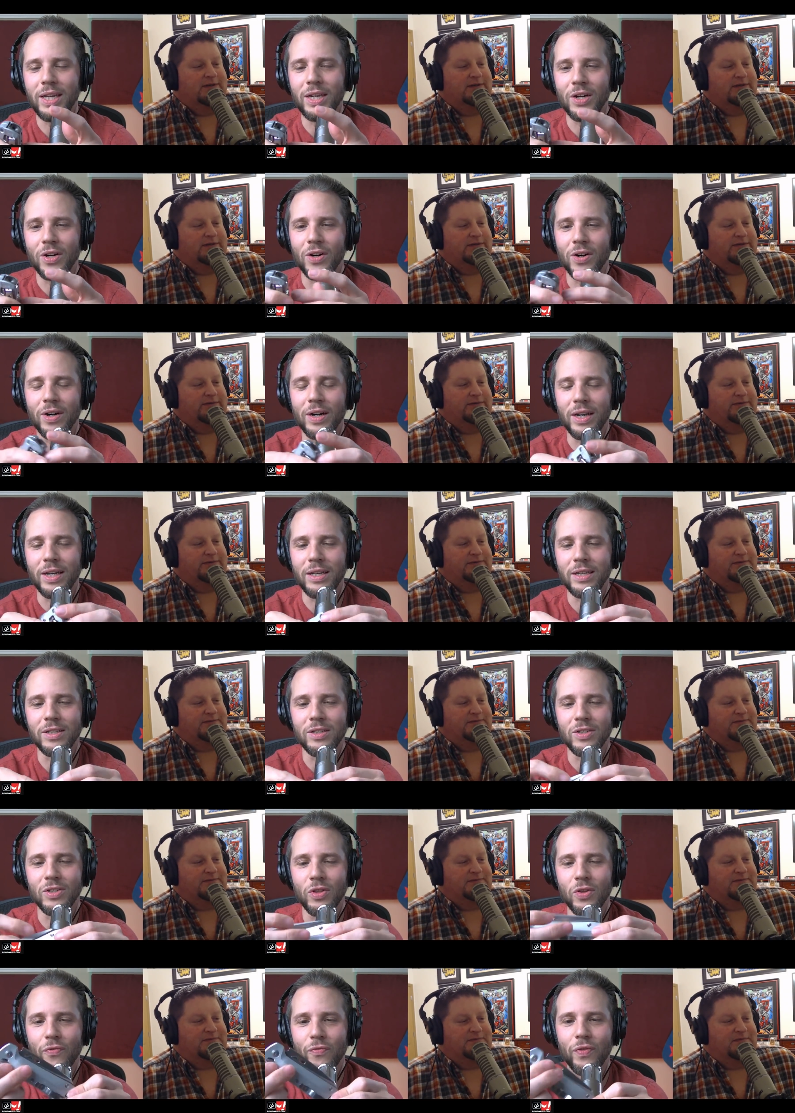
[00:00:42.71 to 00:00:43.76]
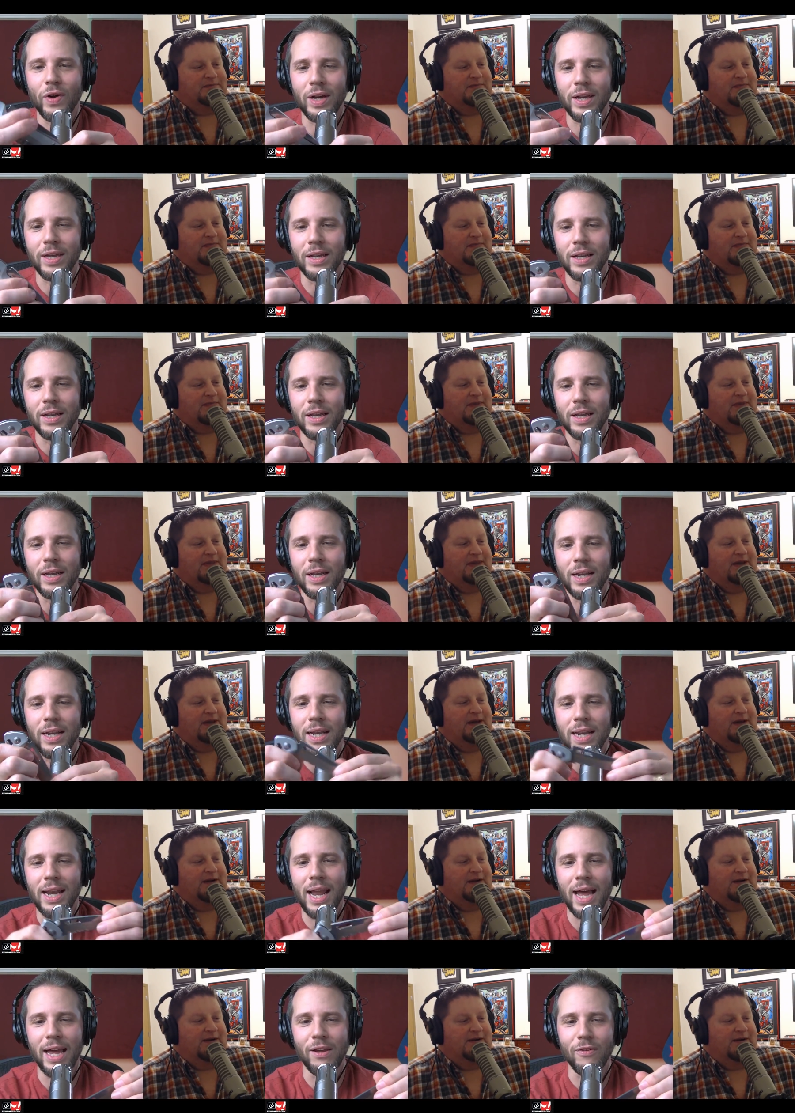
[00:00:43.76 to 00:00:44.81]
Speaker 1: here is the fucking
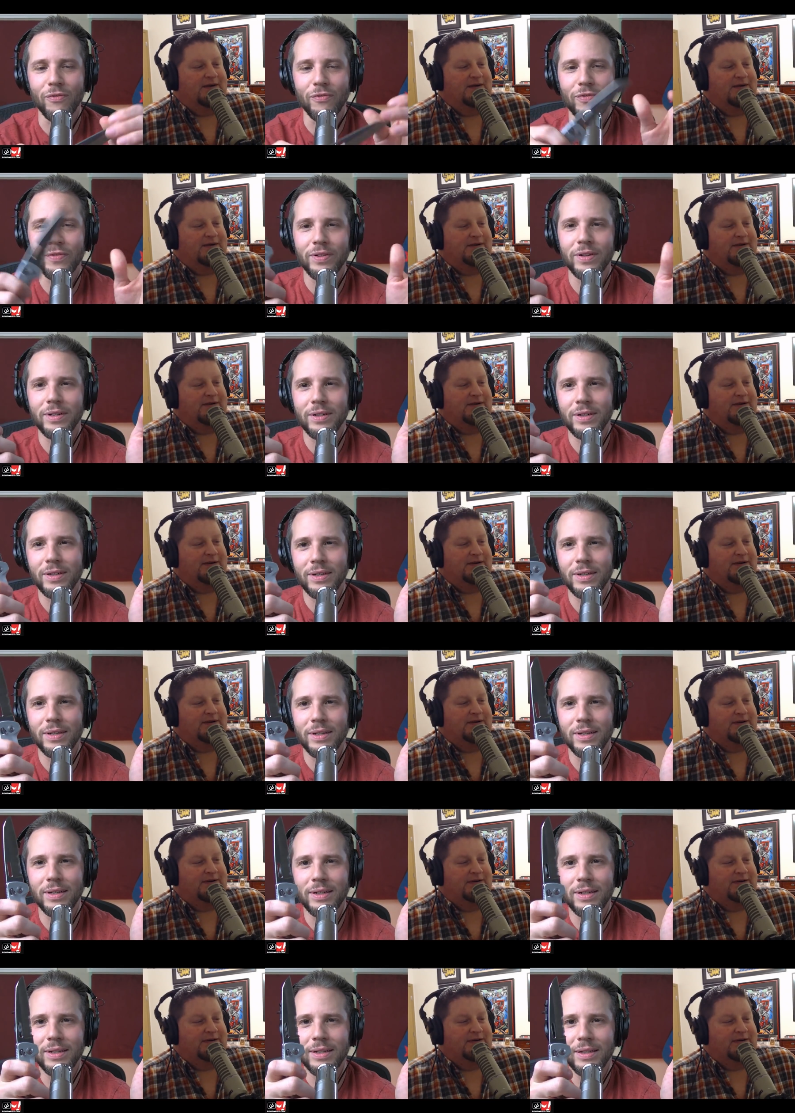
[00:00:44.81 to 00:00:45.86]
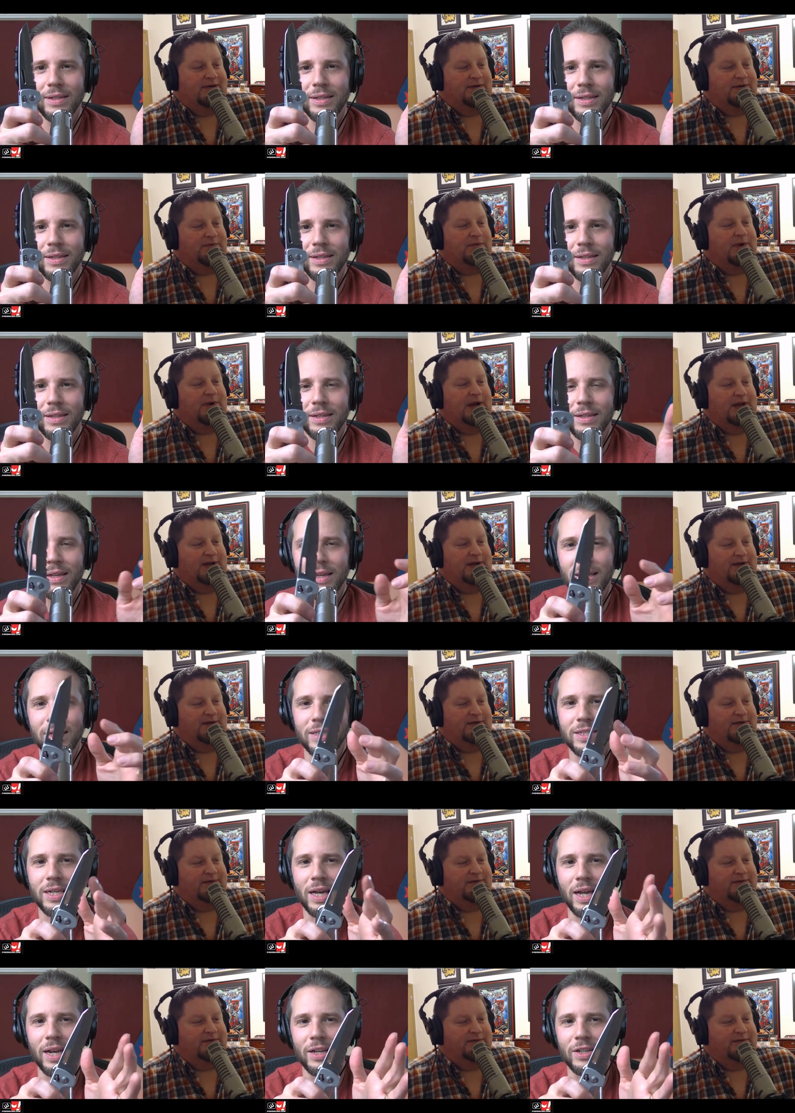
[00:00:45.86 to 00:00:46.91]
knife. Right.
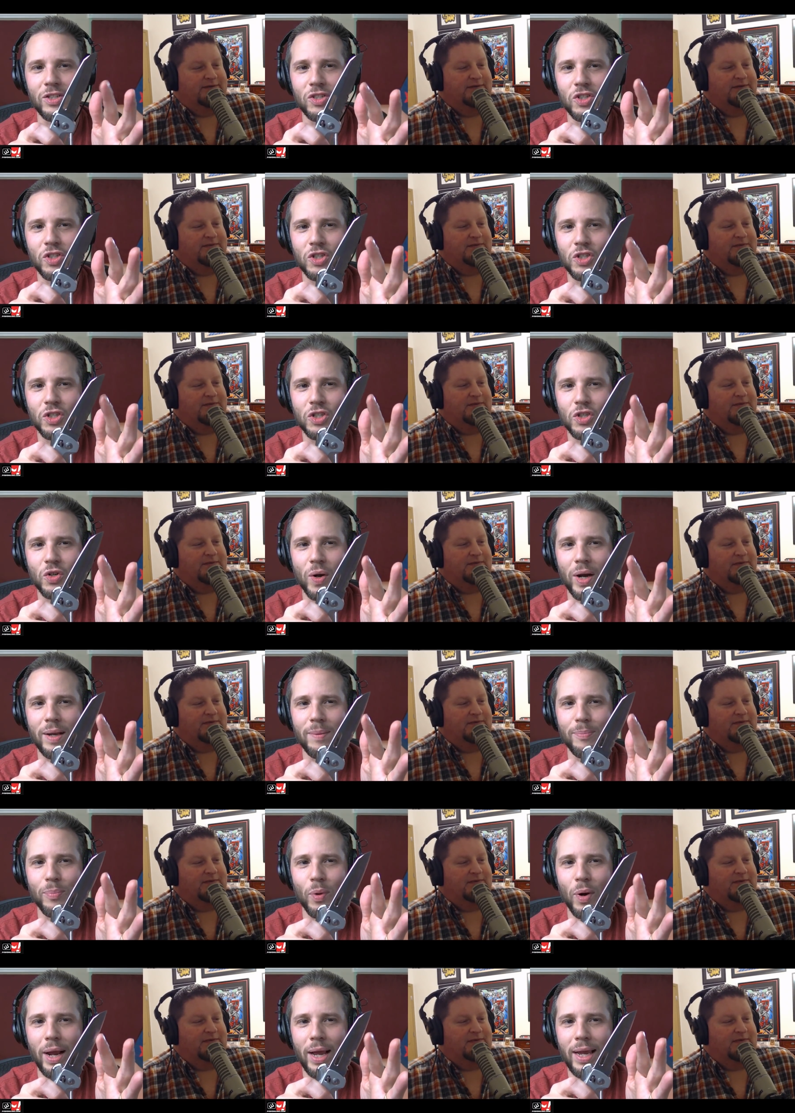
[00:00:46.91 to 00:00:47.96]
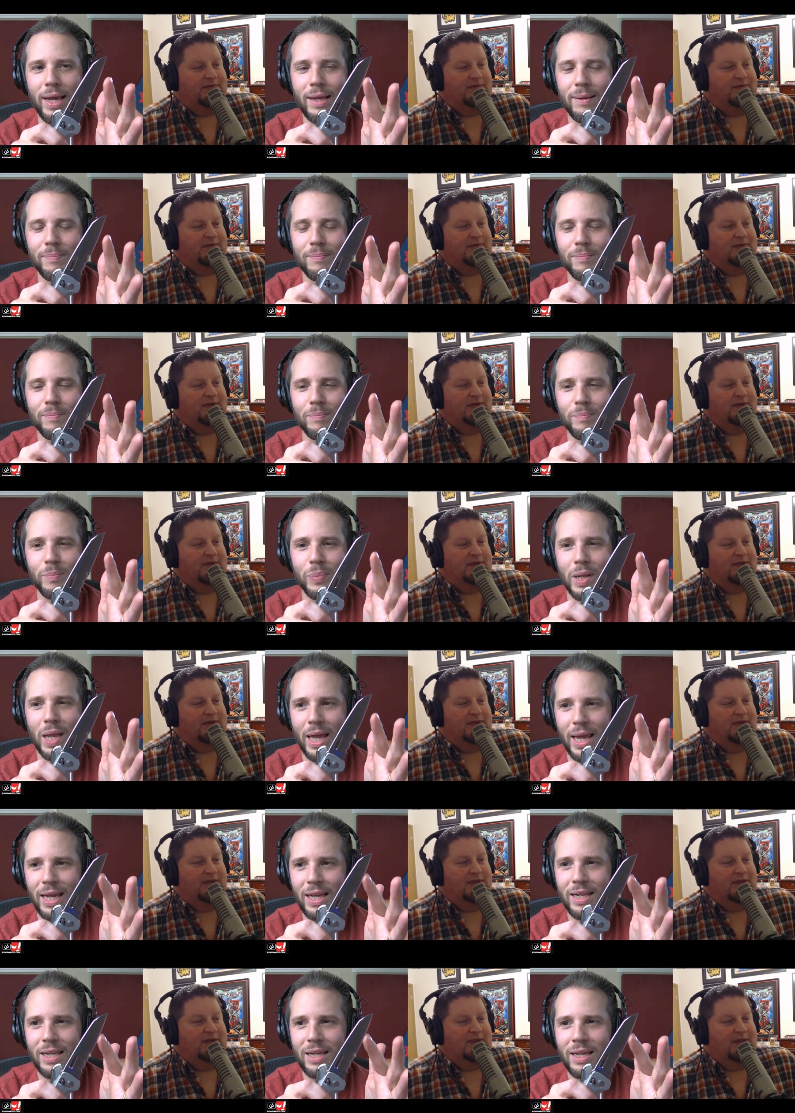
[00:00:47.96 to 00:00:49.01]
It's got a straight blade
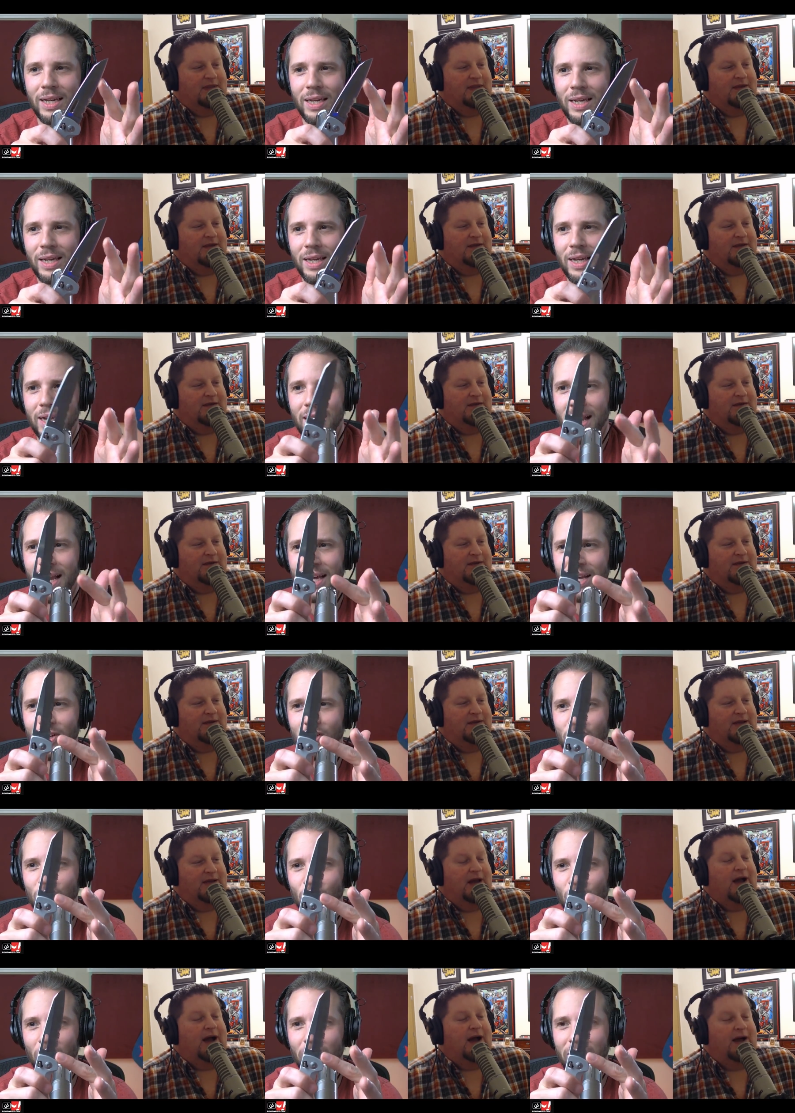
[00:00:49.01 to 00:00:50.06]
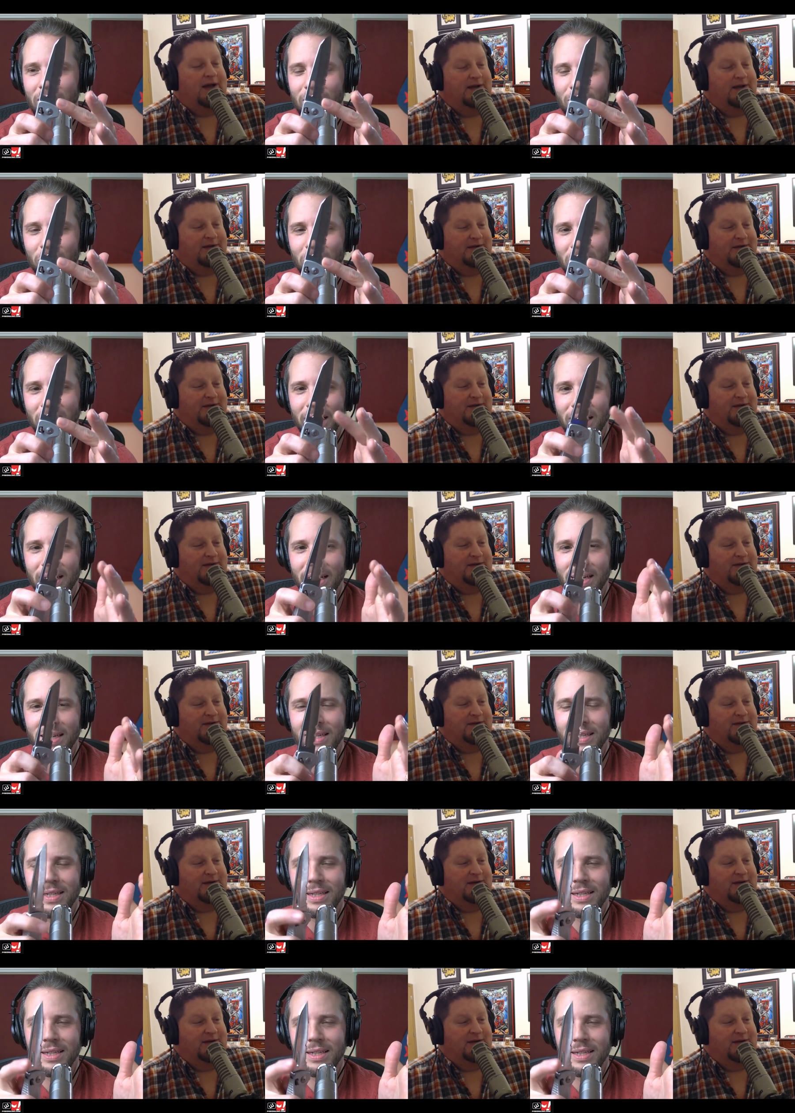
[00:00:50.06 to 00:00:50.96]
and a serrated blade.